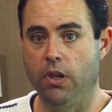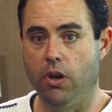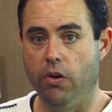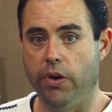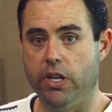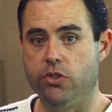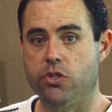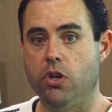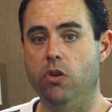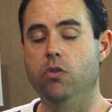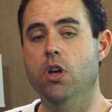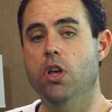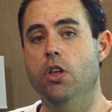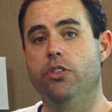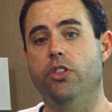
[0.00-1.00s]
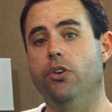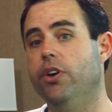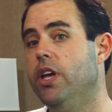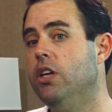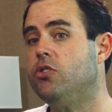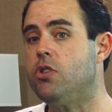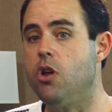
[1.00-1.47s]
All right, so there
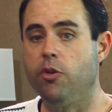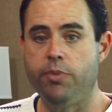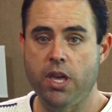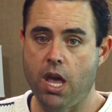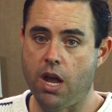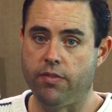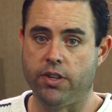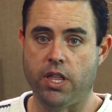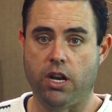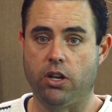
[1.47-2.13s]
is no behavior that